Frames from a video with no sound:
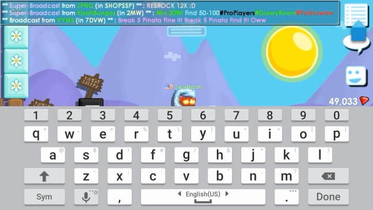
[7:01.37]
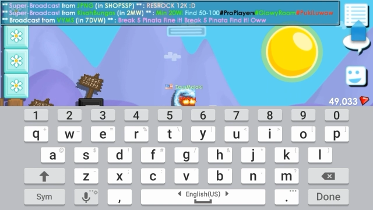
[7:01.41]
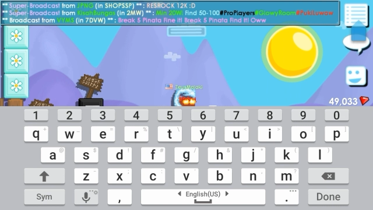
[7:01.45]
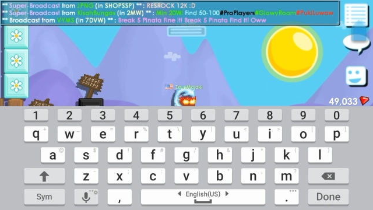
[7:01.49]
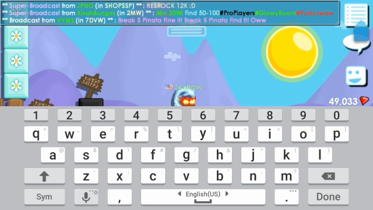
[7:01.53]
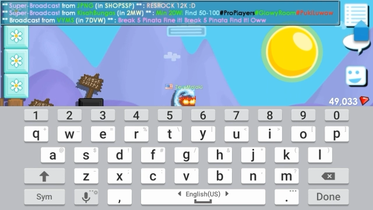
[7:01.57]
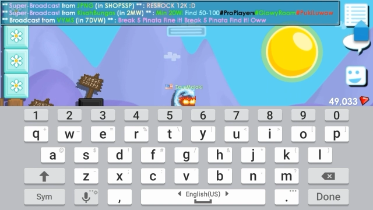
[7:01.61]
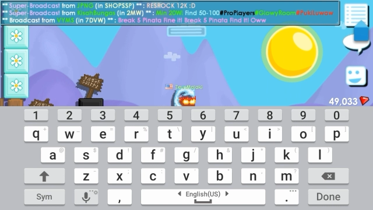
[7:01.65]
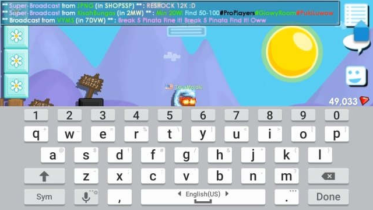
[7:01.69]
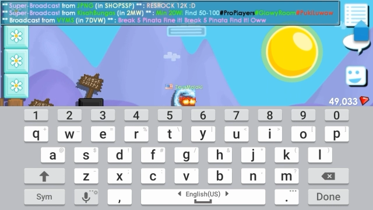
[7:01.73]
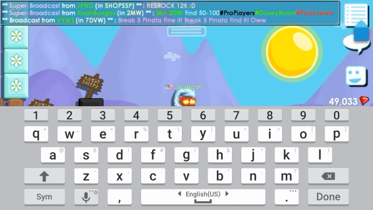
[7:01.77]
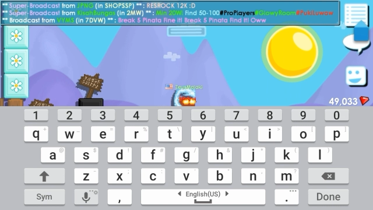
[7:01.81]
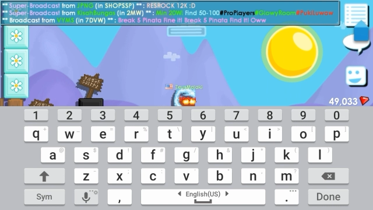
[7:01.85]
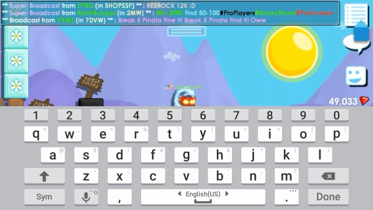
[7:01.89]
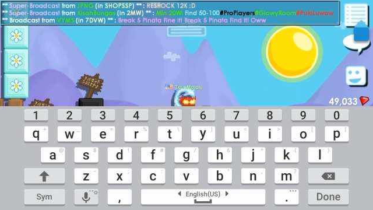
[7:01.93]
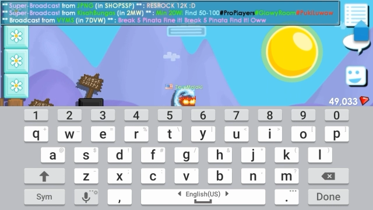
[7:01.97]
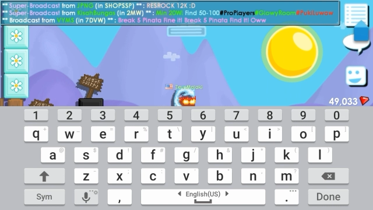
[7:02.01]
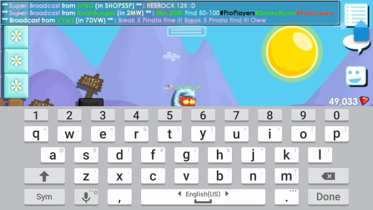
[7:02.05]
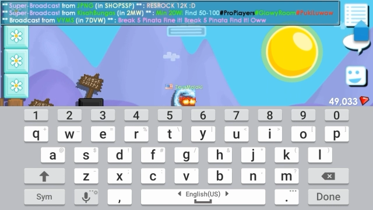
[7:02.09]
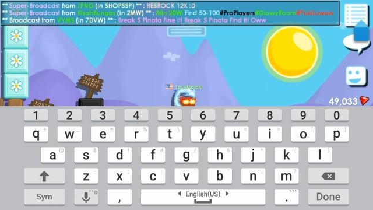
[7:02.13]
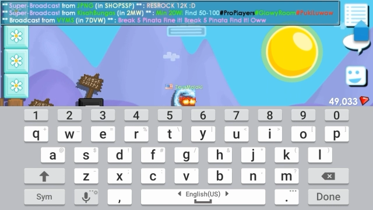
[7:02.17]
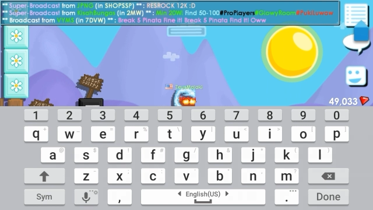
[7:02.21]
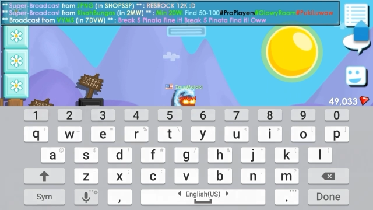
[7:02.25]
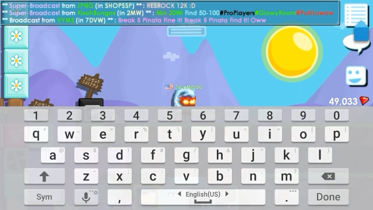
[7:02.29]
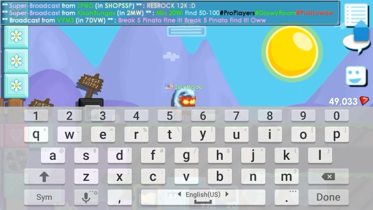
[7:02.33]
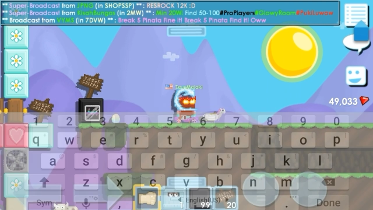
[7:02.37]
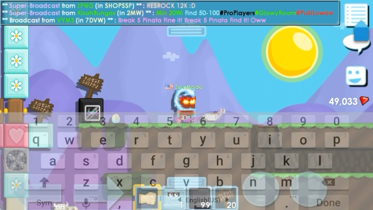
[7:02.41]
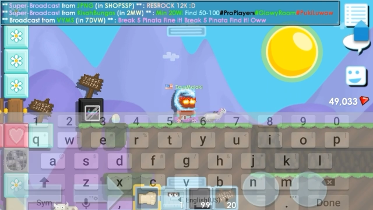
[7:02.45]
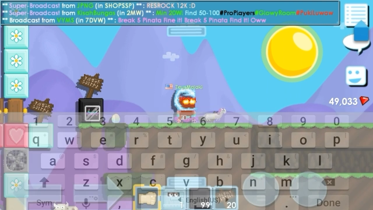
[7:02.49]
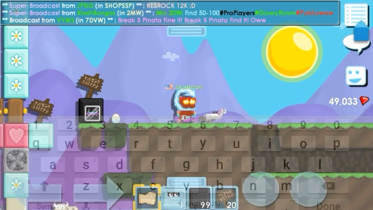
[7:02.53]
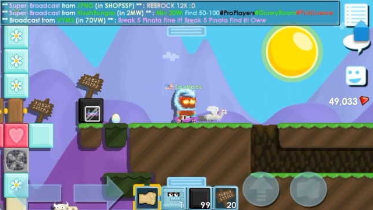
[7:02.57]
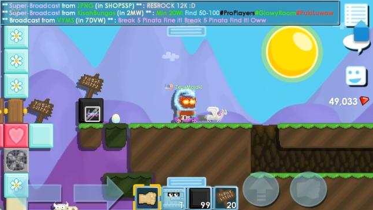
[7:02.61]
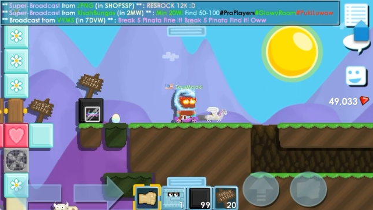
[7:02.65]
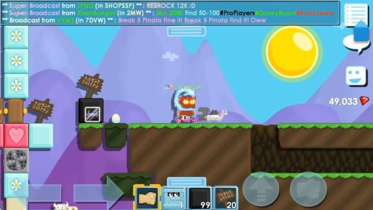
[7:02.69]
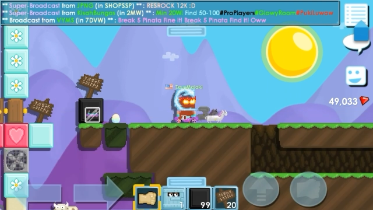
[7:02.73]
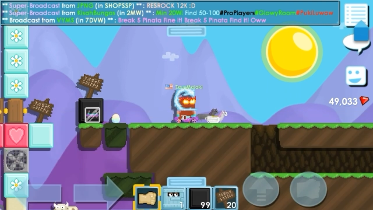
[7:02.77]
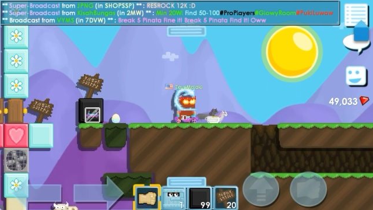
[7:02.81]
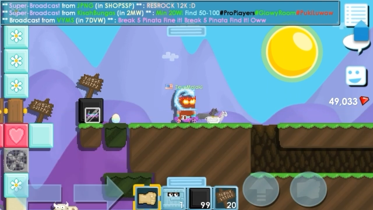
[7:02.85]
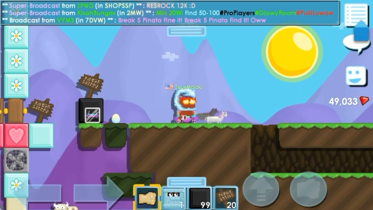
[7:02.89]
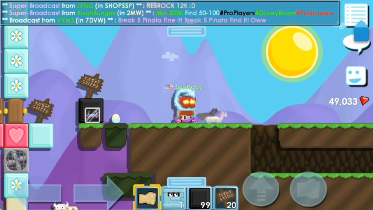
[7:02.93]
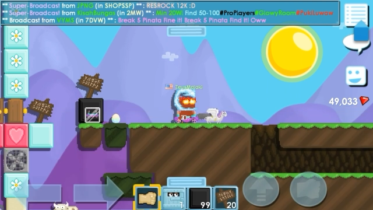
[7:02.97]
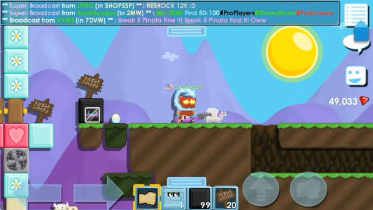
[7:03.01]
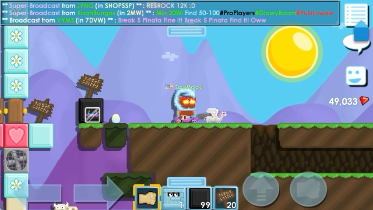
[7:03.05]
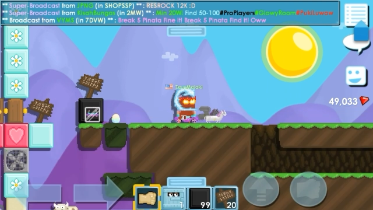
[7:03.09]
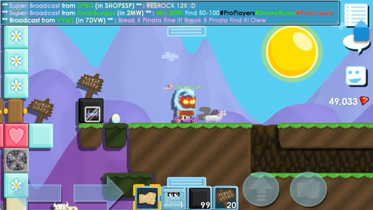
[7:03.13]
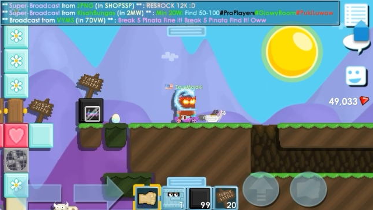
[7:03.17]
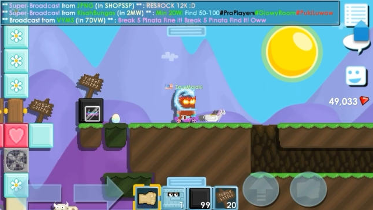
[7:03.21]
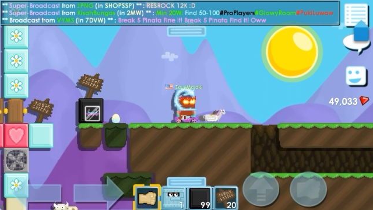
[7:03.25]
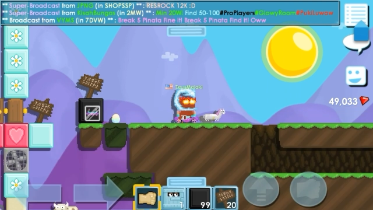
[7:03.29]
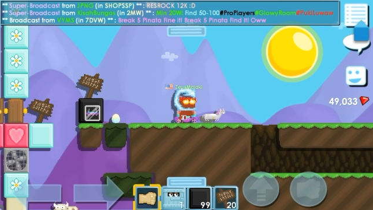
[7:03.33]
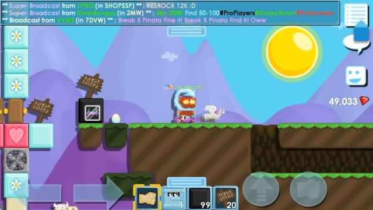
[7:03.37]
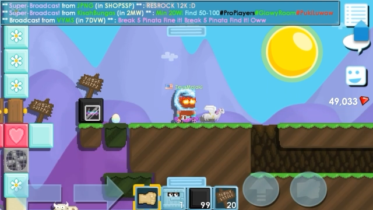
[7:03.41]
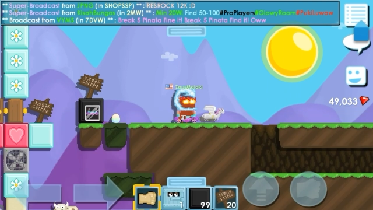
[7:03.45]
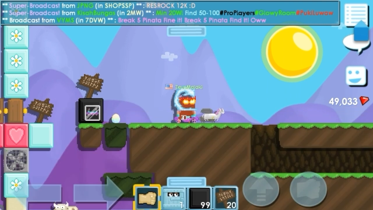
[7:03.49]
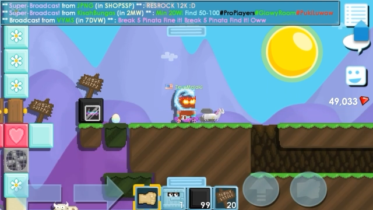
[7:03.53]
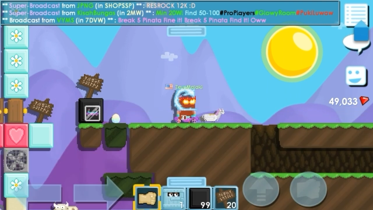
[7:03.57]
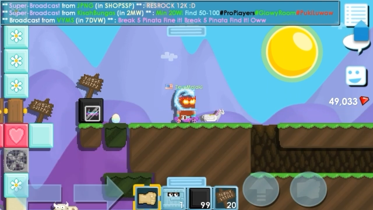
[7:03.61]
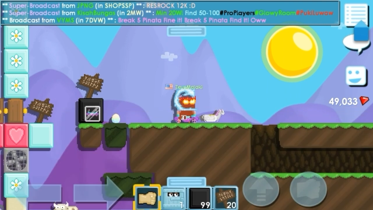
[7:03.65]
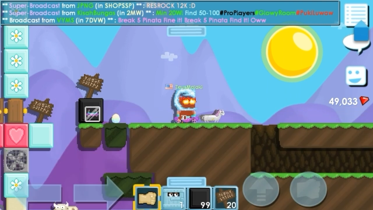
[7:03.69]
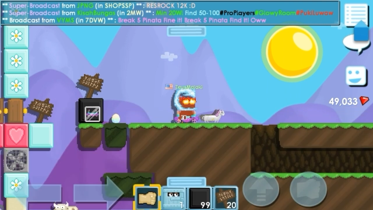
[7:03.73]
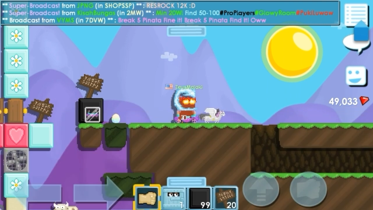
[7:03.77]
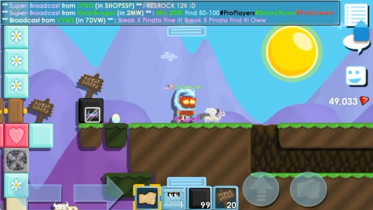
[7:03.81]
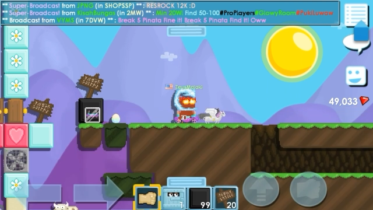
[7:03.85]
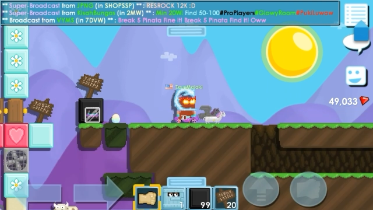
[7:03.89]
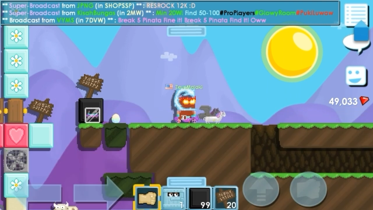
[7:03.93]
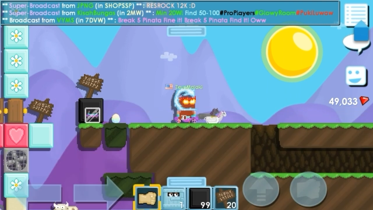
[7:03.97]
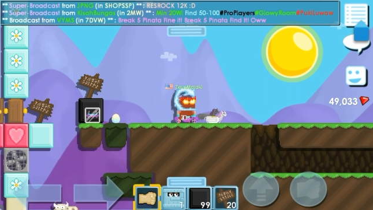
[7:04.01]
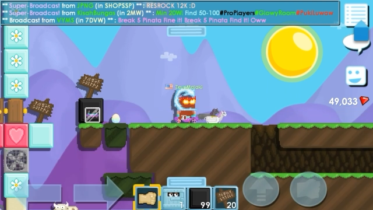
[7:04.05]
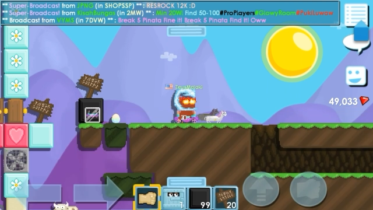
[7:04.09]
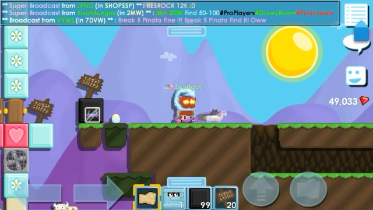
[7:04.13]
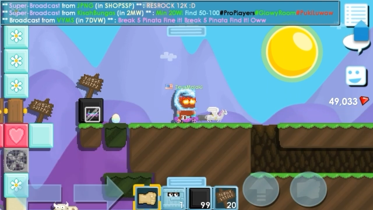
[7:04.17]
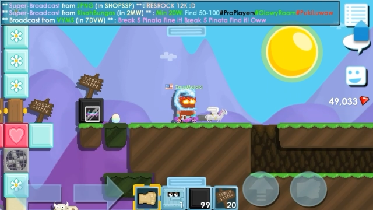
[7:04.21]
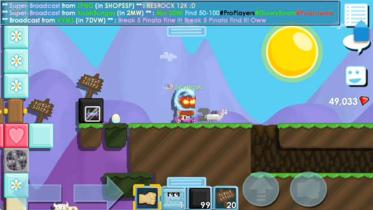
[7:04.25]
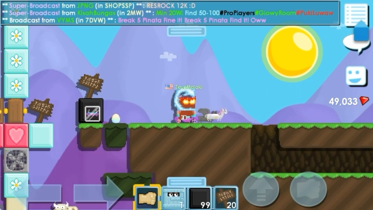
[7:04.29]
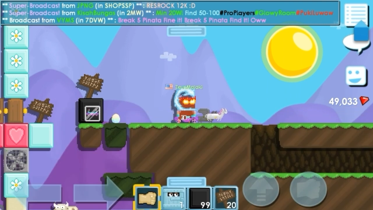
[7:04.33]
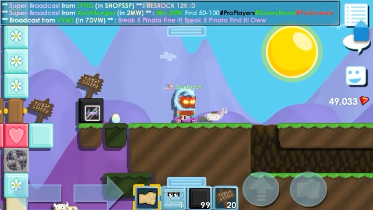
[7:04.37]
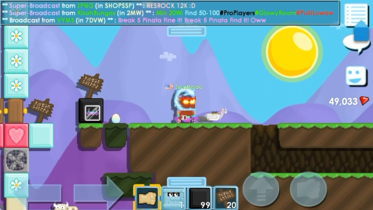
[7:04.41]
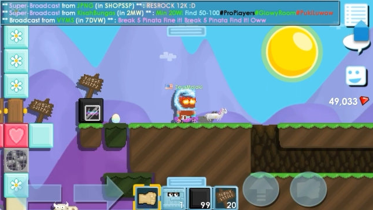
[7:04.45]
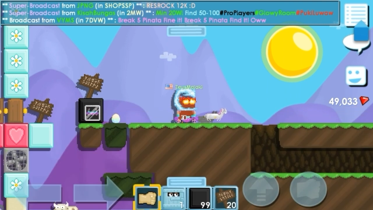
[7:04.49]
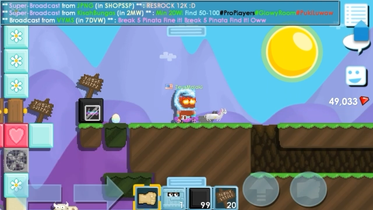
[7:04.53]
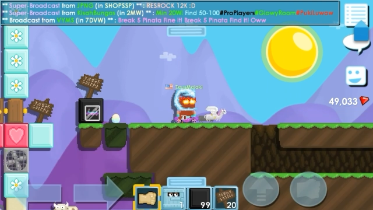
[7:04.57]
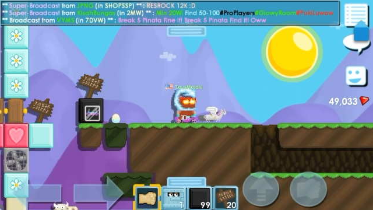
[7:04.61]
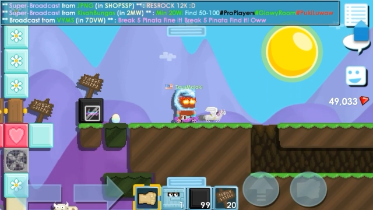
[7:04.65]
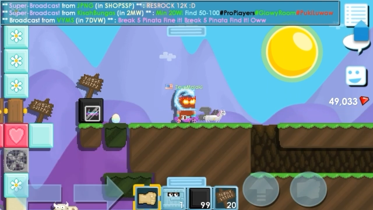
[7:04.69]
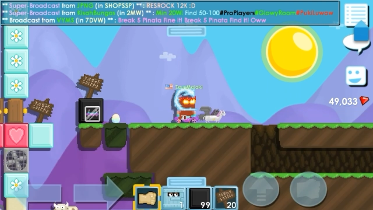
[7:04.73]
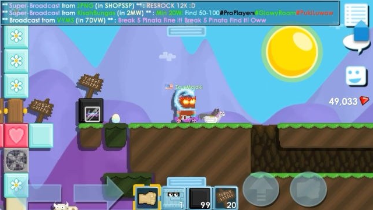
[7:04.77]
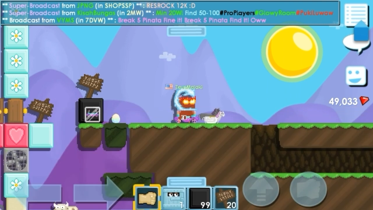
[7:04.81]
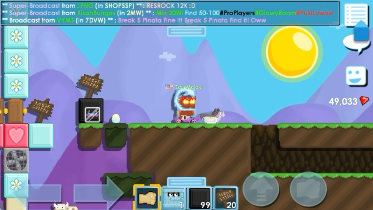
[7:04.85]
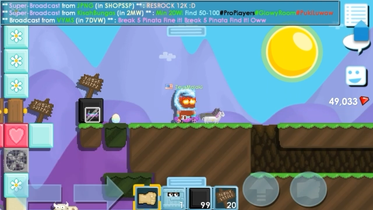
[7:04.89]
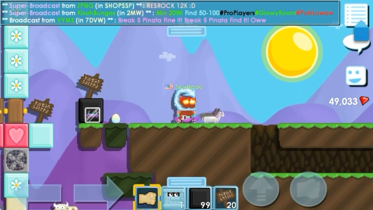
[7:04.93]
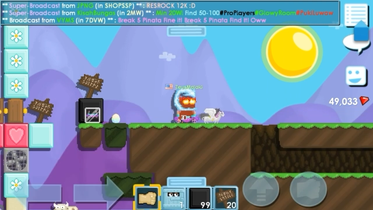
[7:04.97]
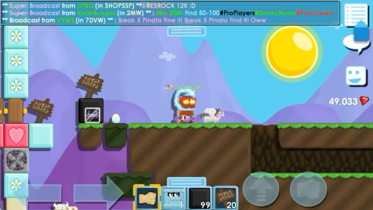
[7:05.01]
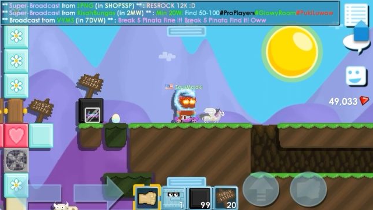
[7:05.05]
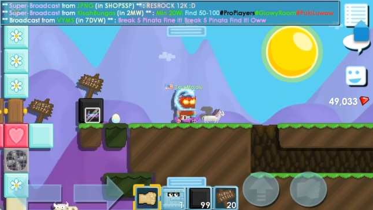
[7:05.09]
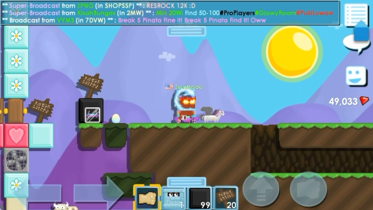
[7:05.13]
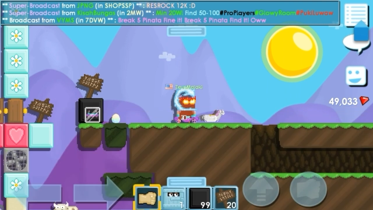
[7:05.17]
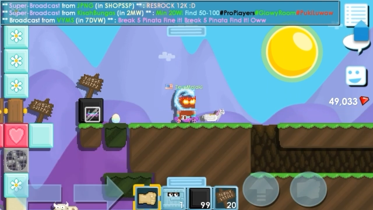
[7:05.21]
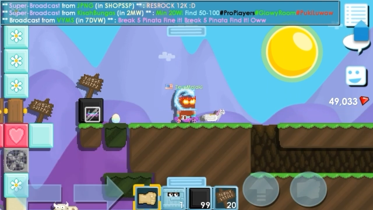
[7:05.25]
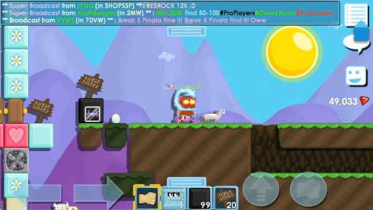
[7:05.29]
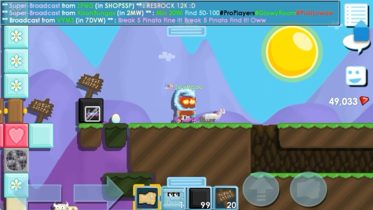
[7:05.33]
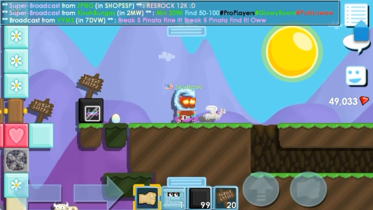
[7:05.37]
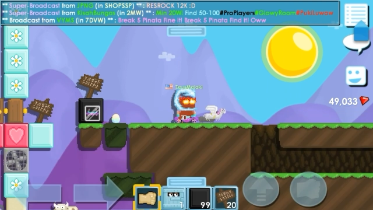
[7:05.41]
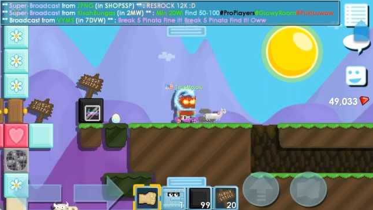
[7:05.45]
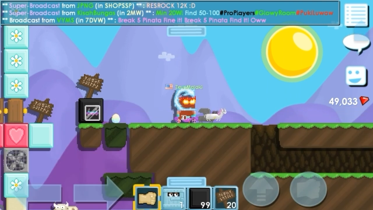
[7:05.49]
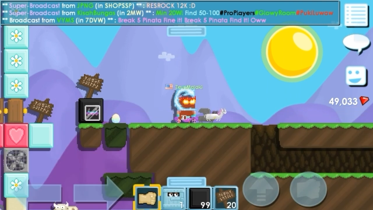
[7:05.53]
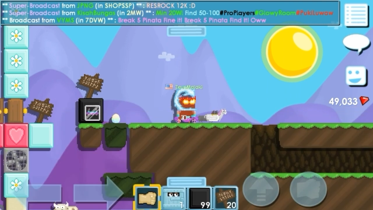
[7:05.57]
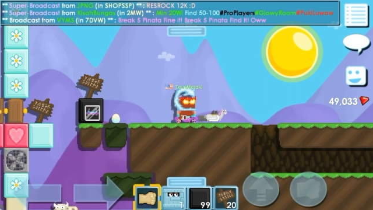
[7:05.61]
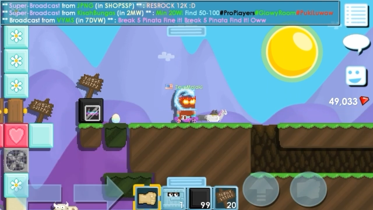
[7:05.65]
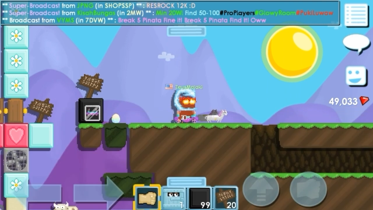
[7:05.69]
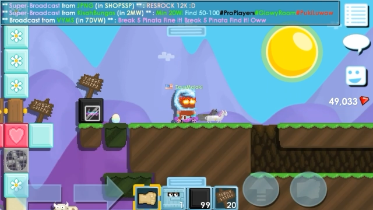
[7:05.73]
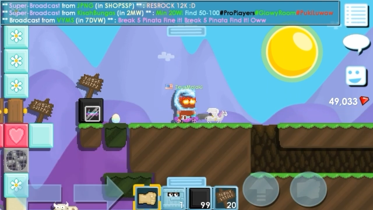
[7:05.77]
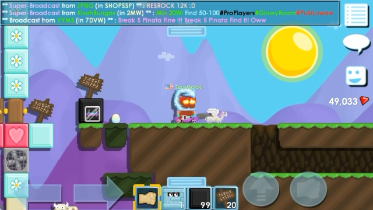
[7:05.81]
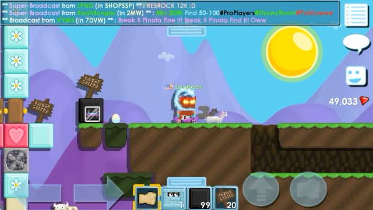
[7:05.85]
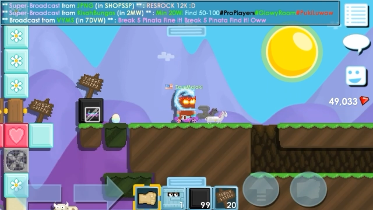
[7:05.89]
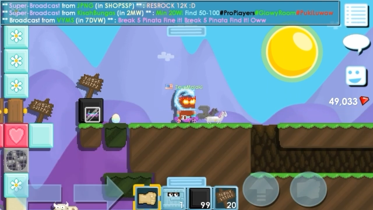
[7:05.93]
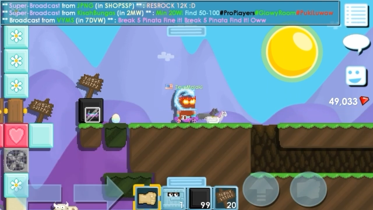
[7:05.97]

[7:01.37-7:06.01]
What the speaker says: (no speaker visible)